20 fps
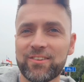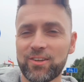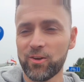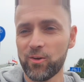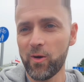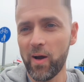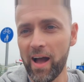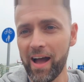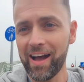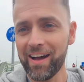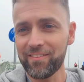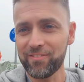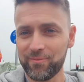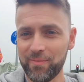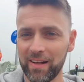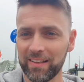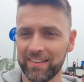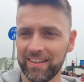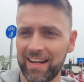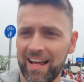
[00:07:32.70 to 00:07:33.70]
Two
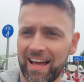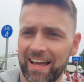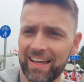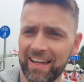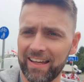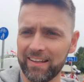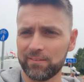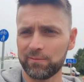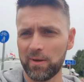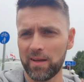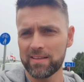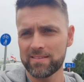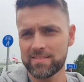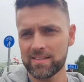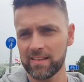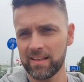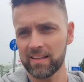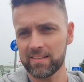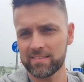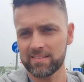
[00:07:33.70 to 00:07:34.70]
half Man United.
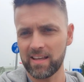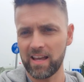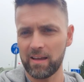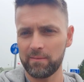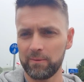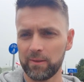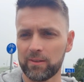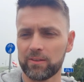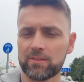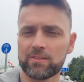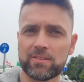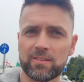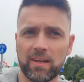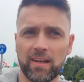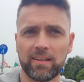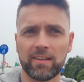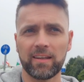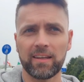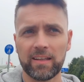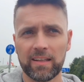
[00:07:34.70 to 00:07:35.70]
When's the last time you could
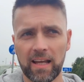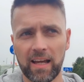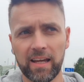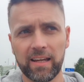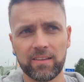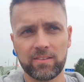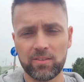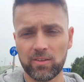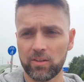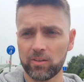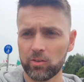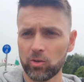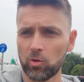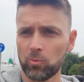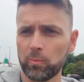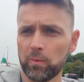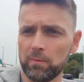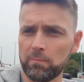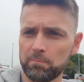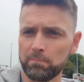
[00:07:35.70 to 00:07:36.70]
say that United turned
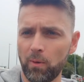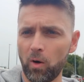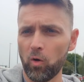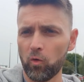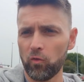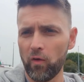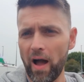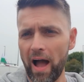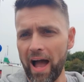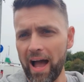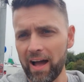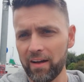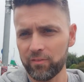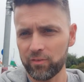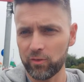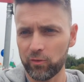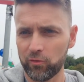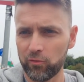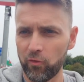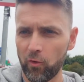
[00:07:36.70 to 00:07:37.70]
up in both
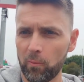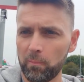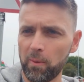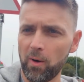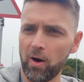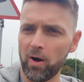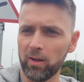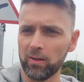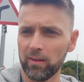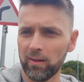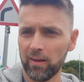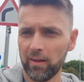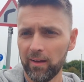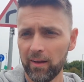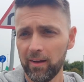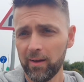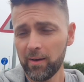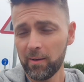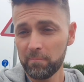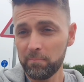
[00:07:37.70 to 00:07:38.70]
halves of football?
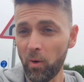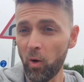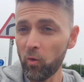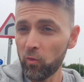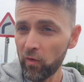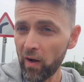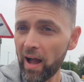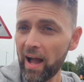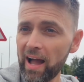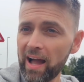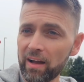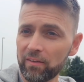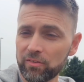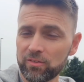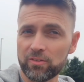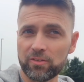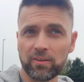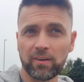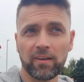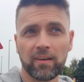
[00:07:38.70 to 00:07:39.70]
Both
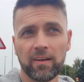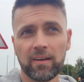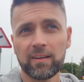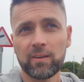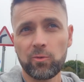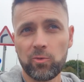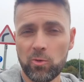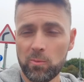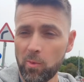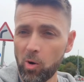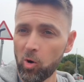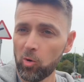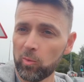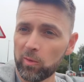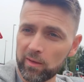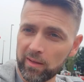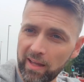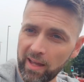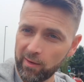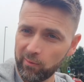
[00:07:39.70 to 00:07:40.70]
halves. There was a
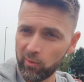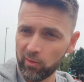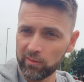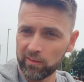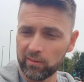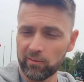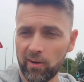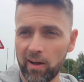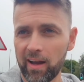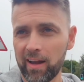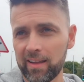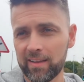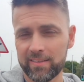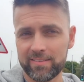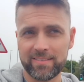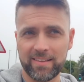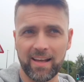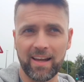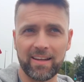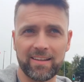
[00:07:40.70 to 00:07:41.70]
moment there, wasn't there, right at
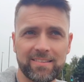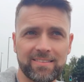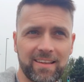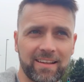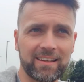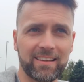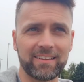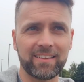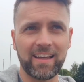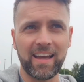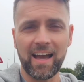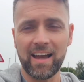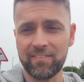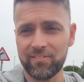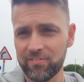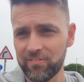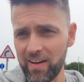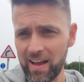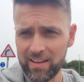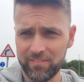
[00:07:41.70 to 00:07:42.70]
the start of the second
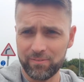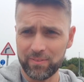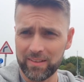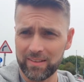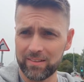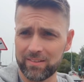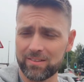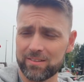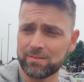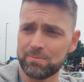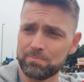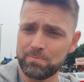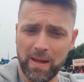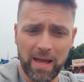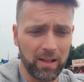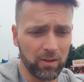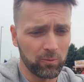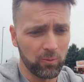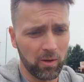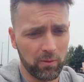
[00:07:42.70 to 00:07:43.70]
half, 5 minutes
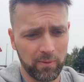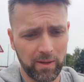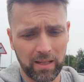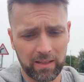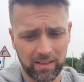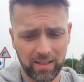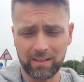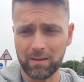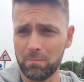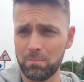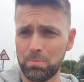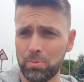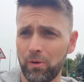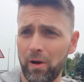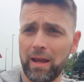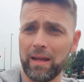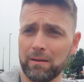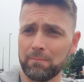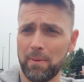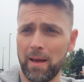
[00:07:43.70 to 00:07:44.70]
spell where we had like a
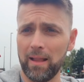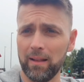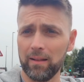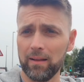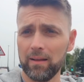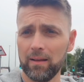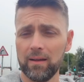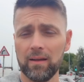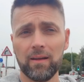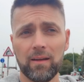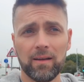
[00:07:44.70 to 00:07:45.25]
brain melt,